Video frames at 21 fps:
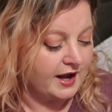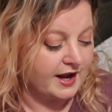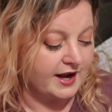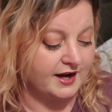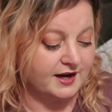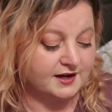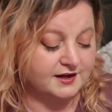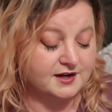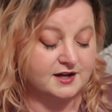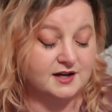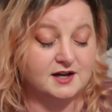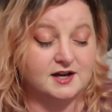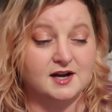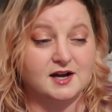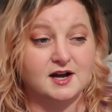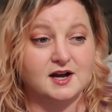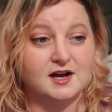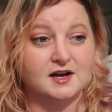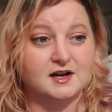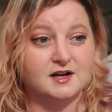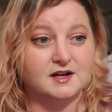and
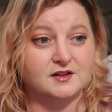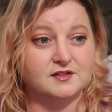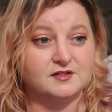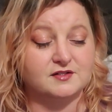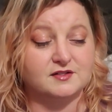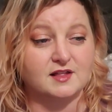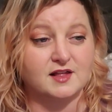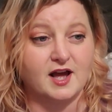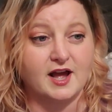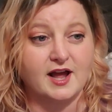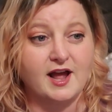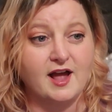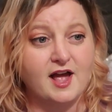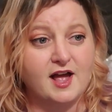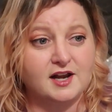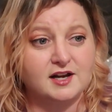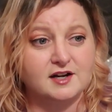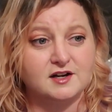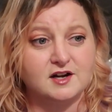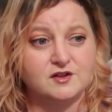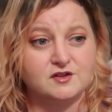I
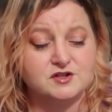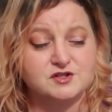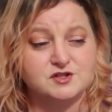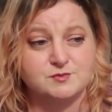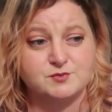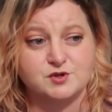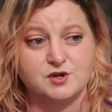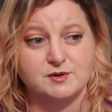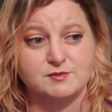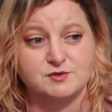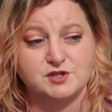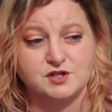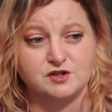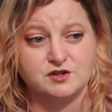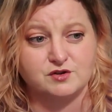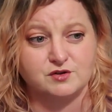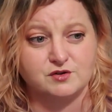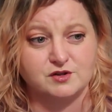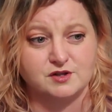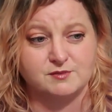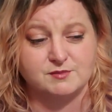had another subscription
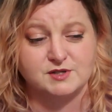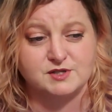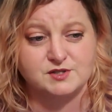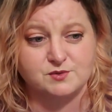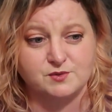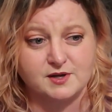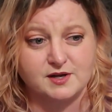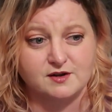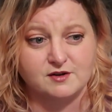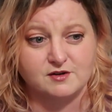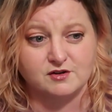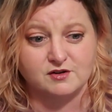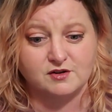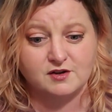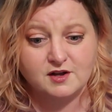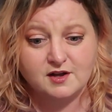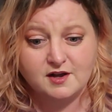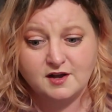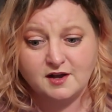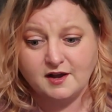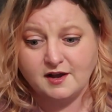through them as well.
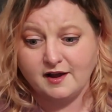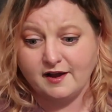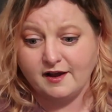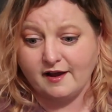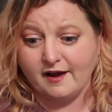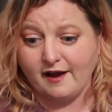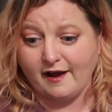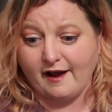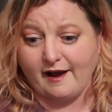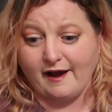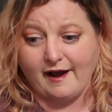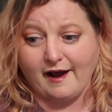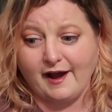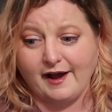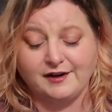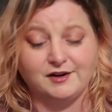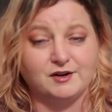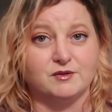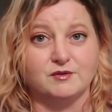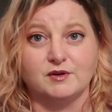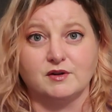
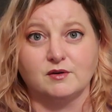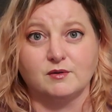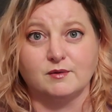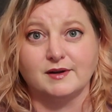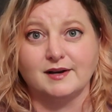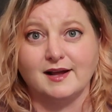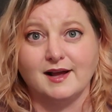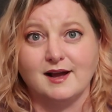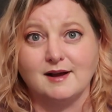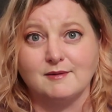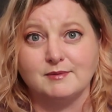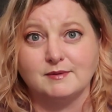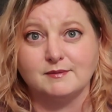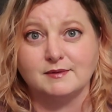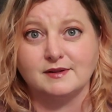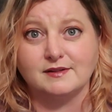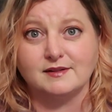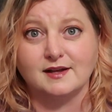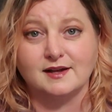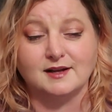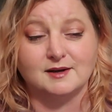I don't know what happened
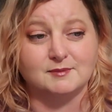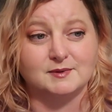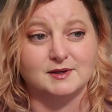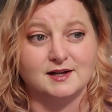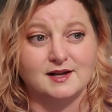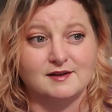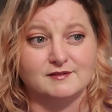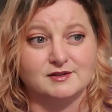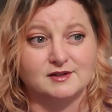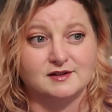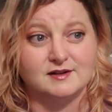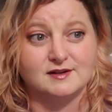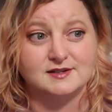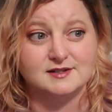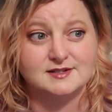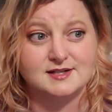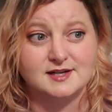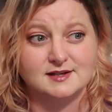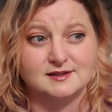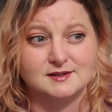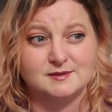with that. I'm gonna have to
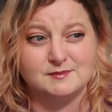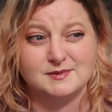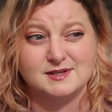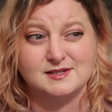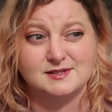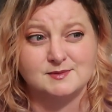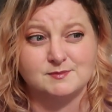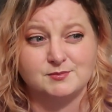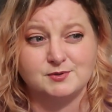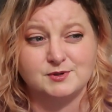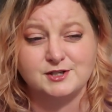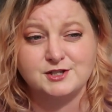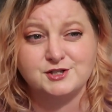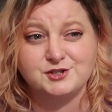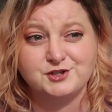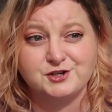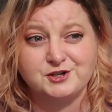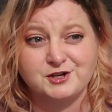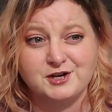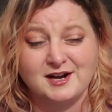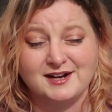contact them because I'm pretty
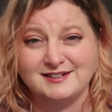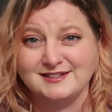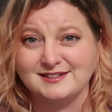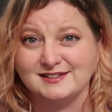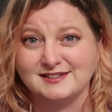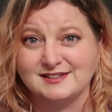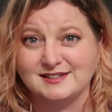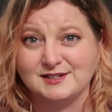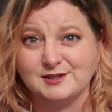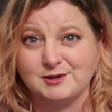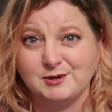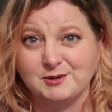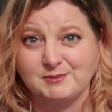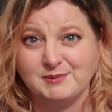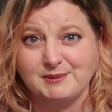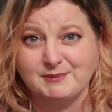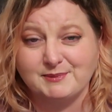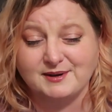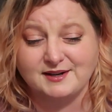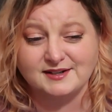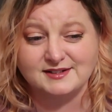sure I didn't get all
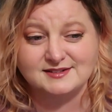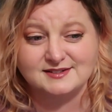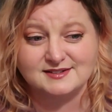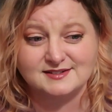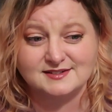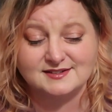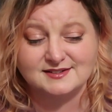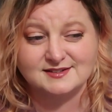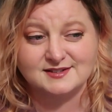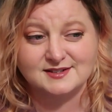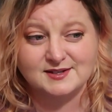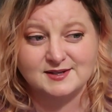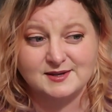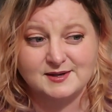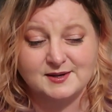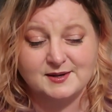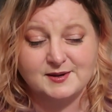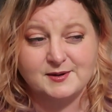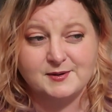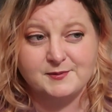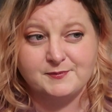my boxes.
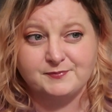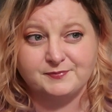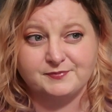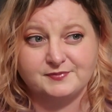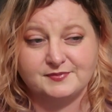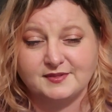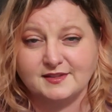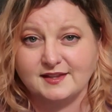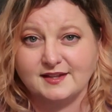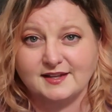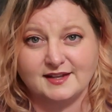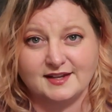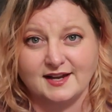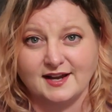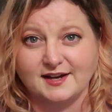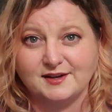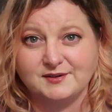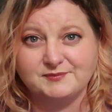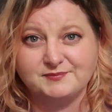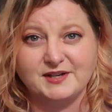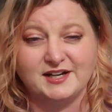
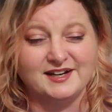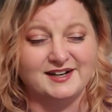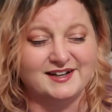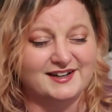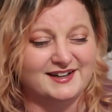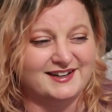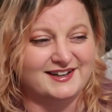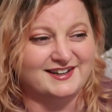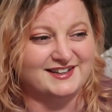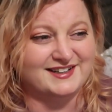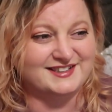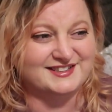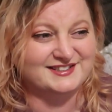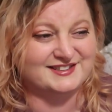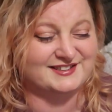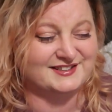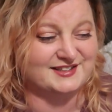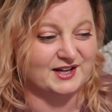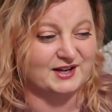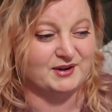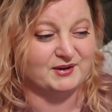Yeah.
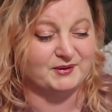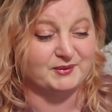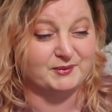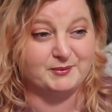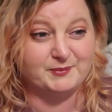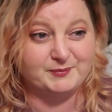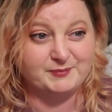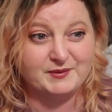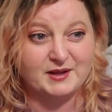So